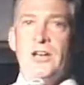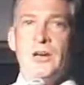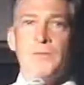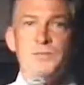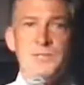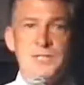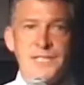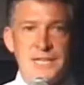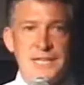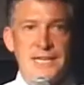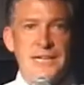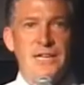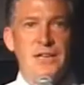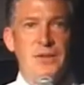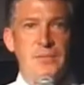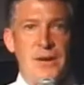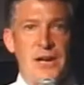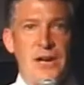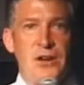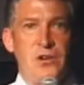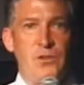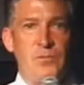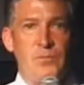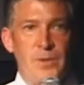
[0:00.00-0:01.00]
an obscene
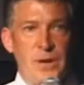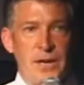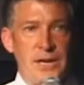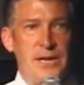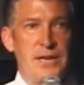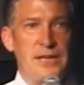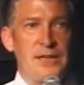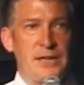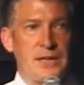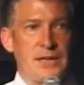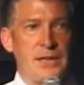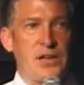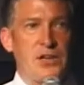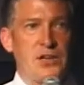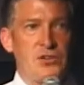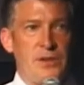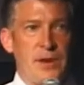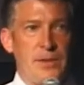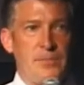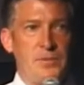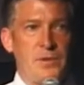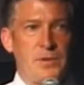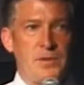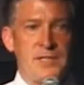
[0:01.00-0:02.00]
amount of money that
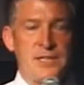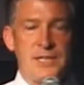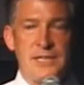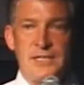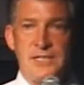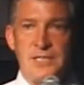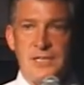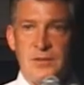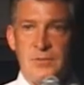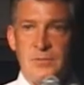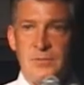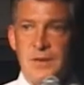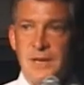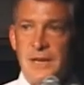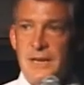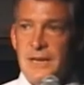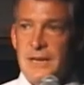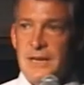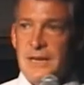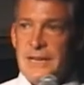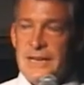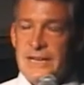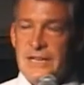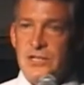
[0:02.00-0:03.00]
can corrupt the system
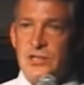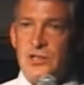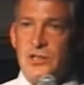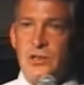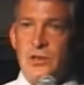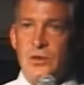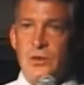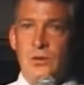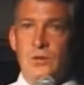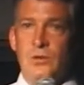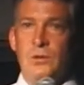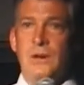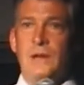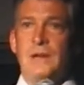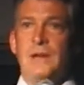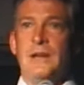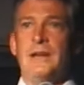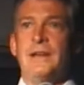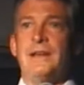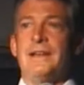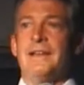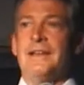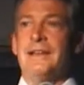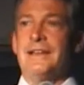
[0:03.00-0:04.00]
into
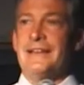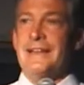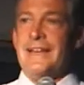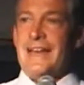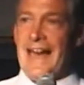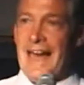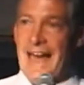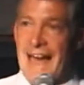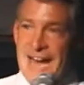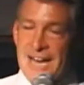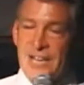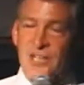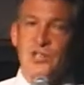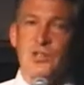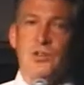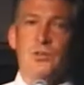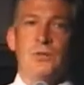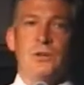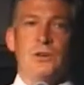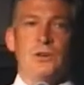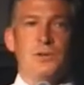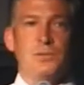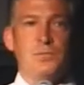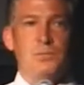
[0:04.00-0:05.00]

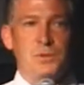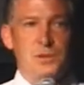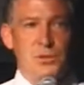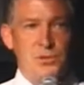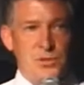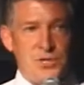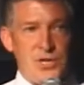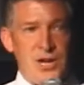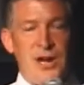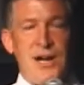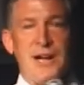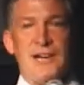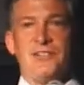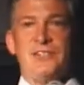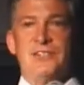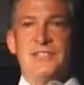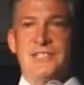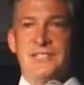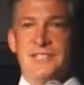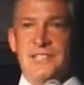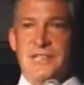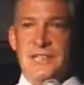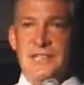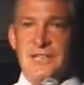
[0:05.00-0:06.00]
actual
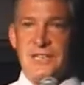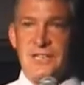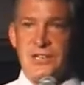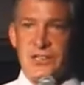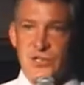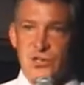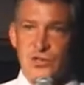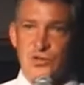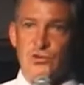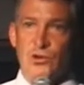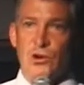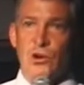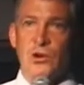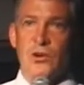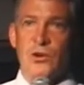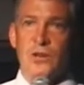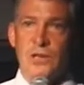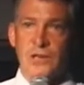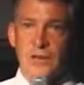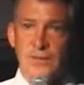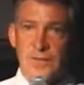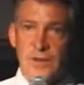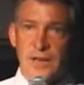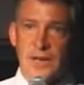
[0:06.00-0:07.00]
plutocracy,
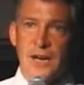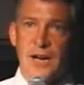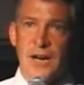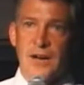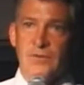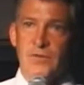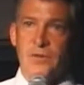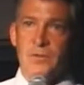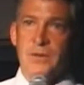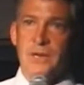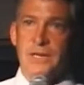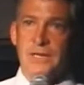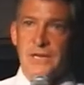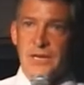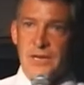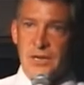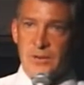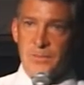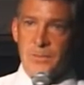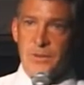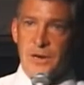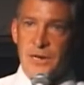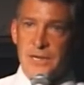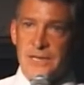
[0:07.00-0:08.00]
control of the government
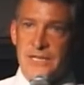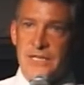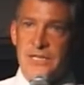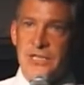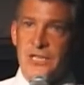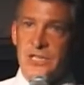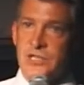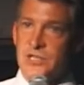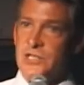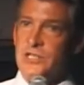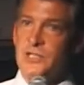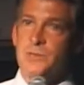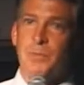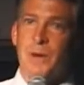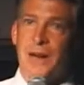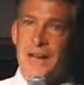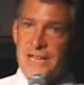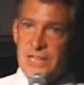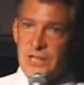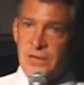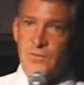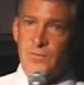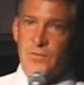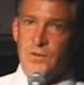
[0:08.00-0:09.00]
and our politicians
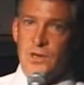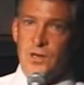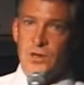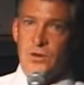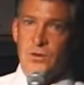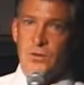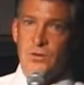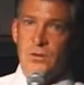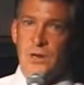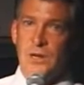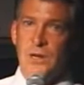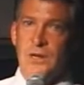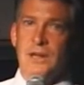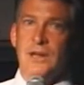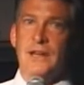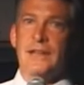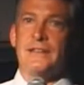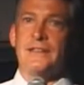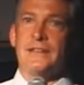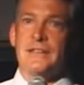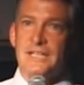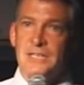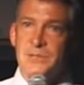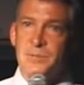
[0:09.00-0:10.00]
by the few
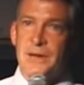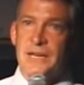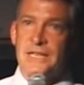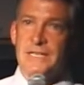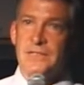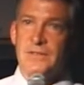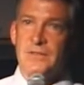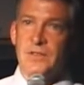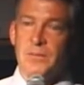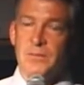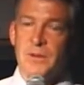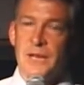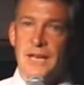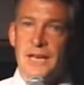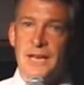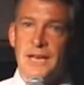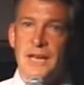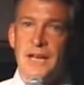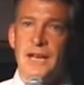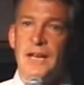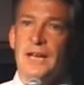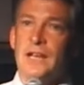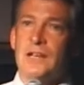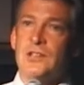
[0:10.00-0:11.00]
at the expense of the
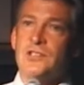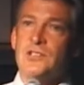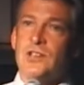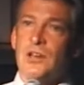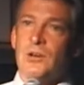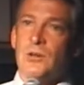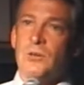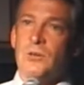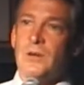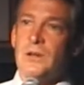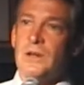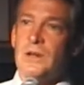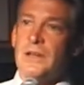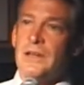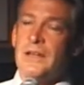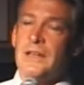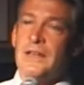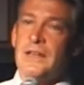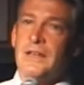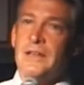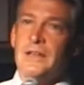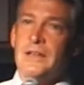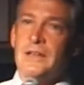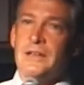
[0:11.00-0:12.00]
many. So
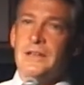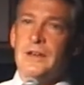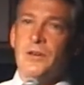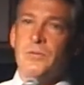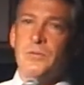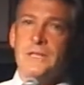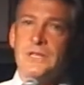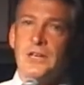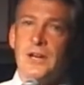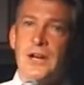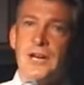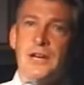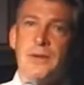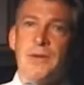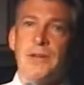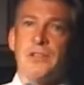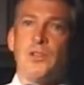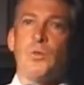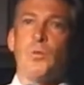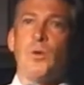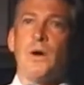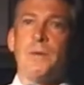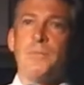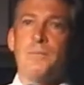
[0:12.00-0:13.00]
you know, we talk
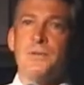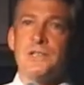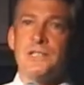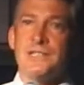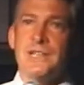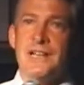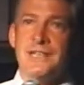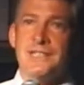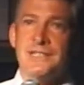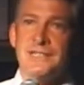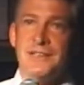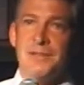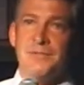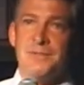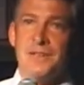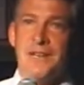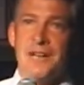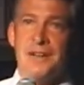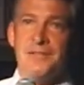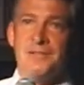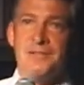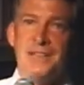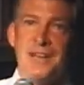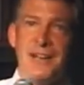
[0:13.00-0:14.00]
about the 1%
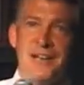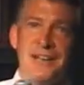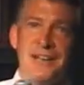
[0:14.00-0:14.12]
sometimes,